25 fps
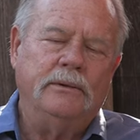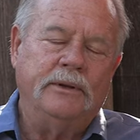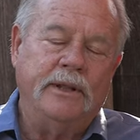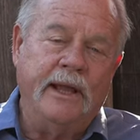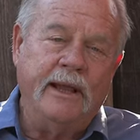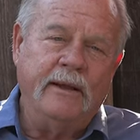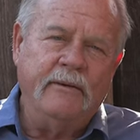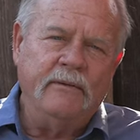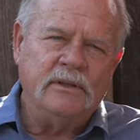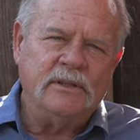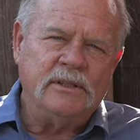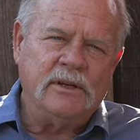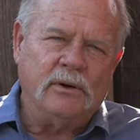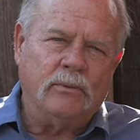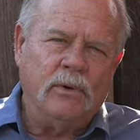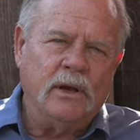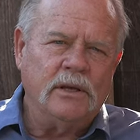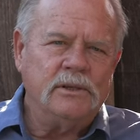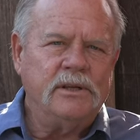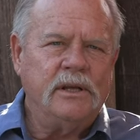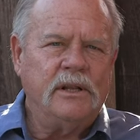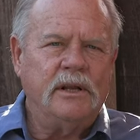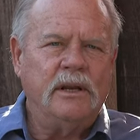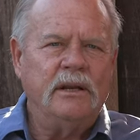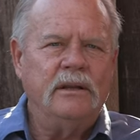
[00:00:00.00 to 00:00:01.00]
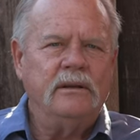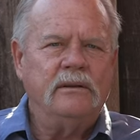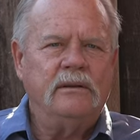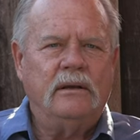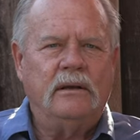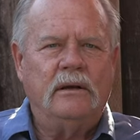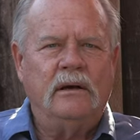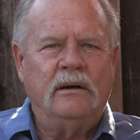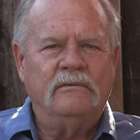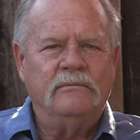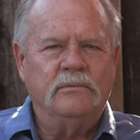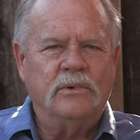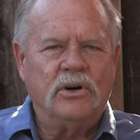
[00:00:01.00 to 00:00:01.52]
Dave is a resident
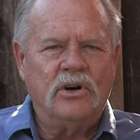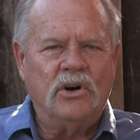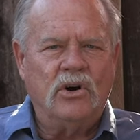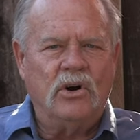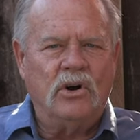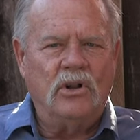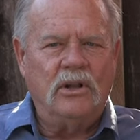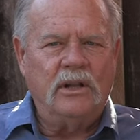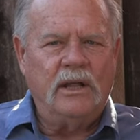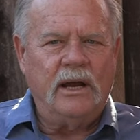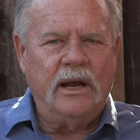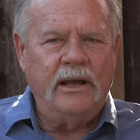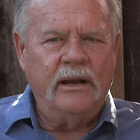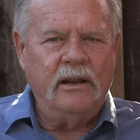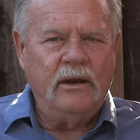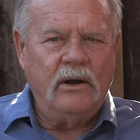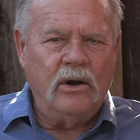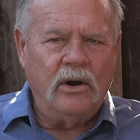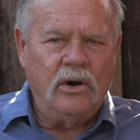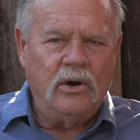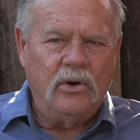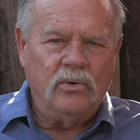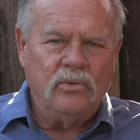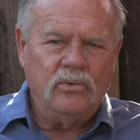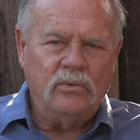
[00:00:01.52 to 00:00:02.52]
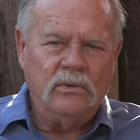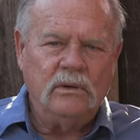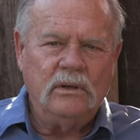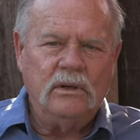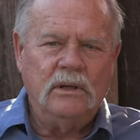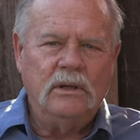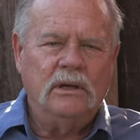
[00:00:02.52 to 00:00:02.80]
of McCall, Idaho,